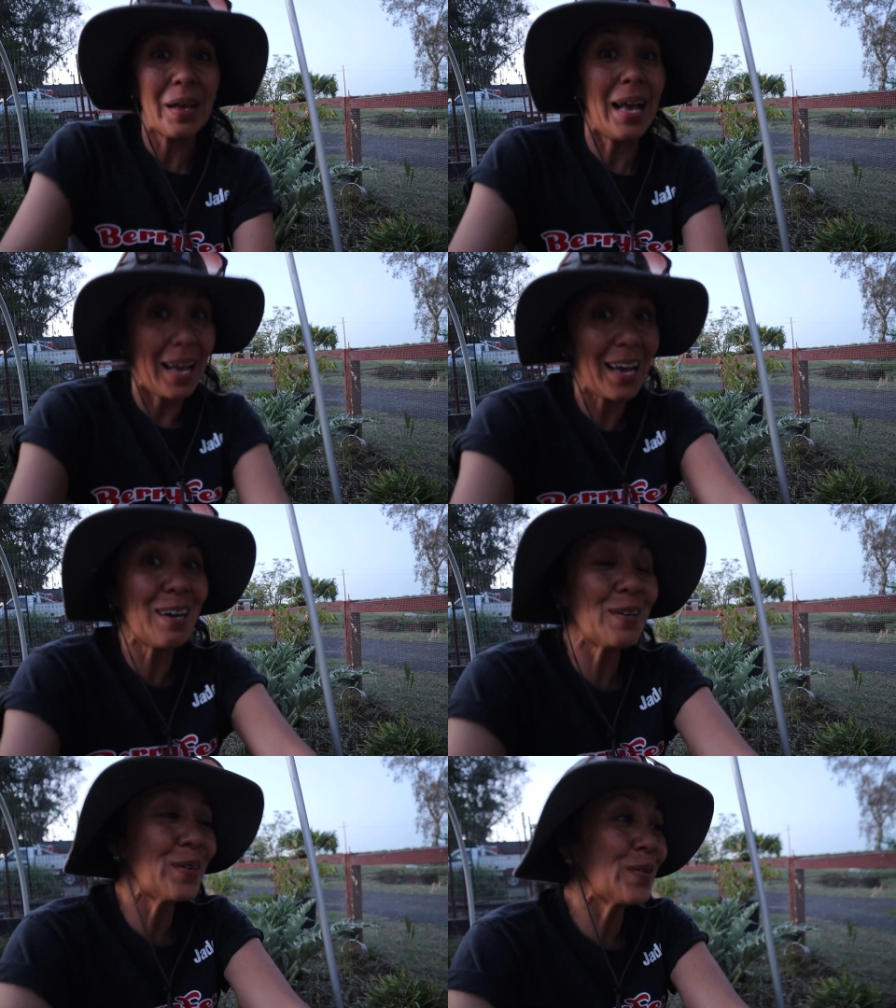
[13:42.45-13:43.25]

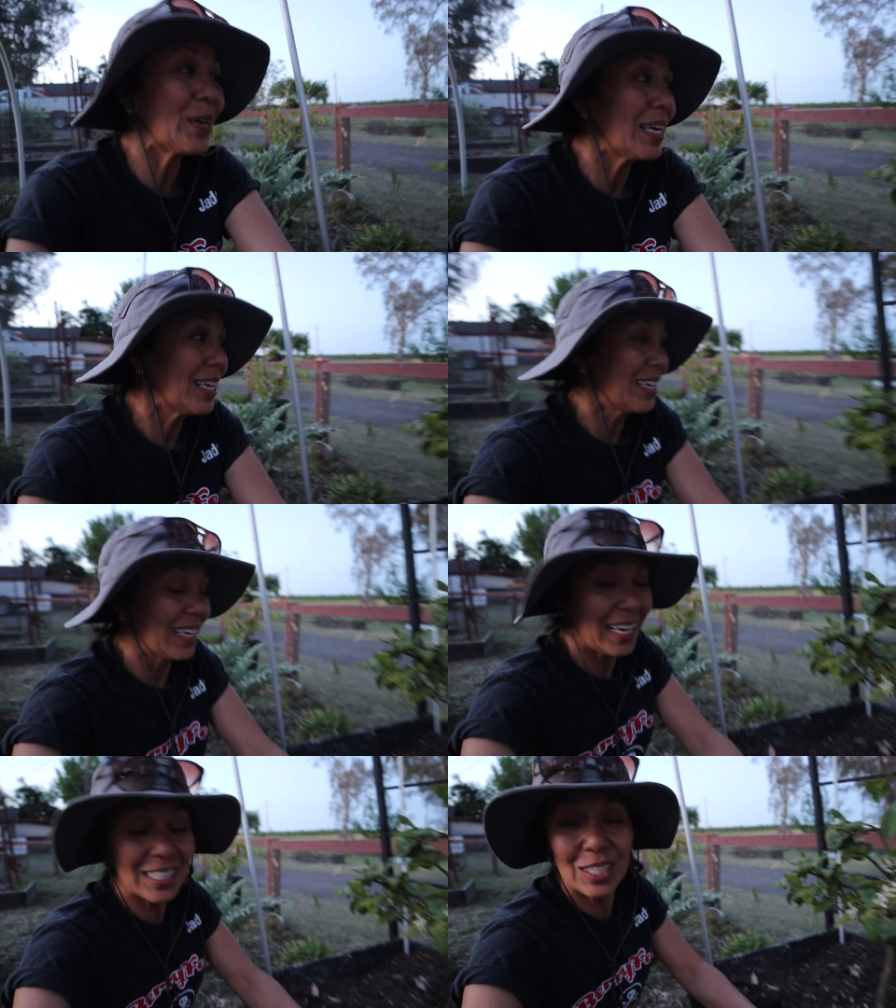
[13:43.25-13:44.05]
how
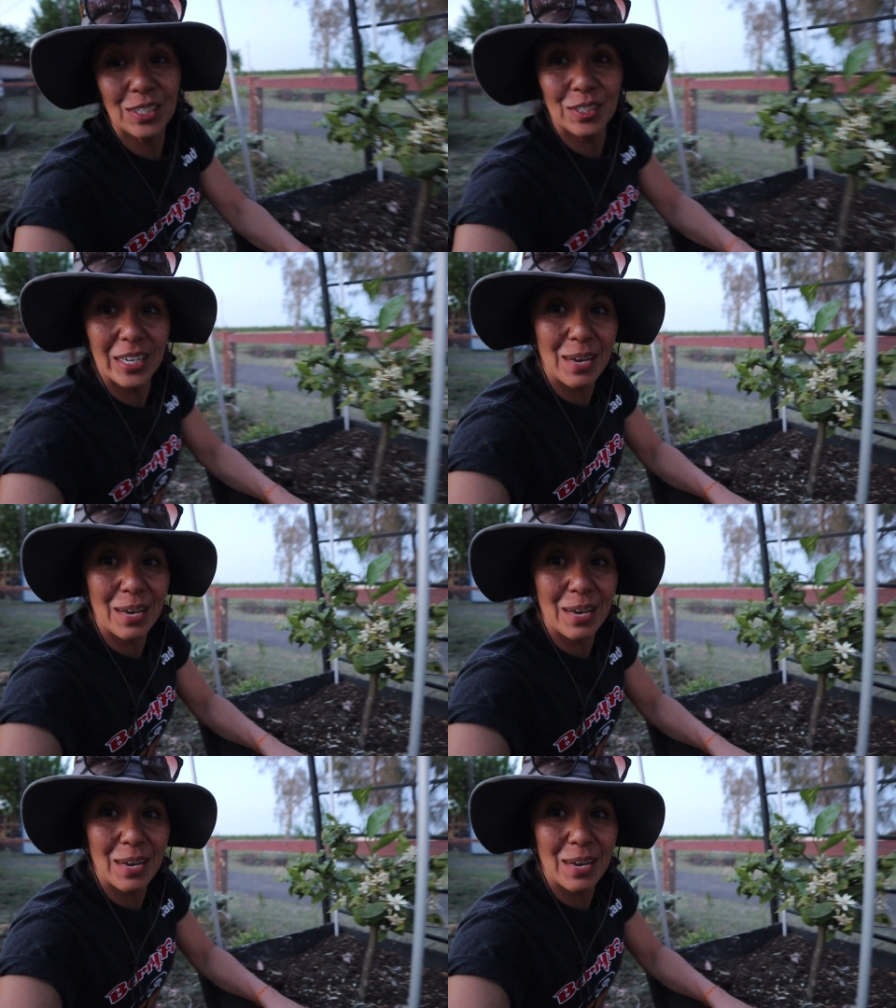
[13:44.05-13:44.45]
it's gonna look.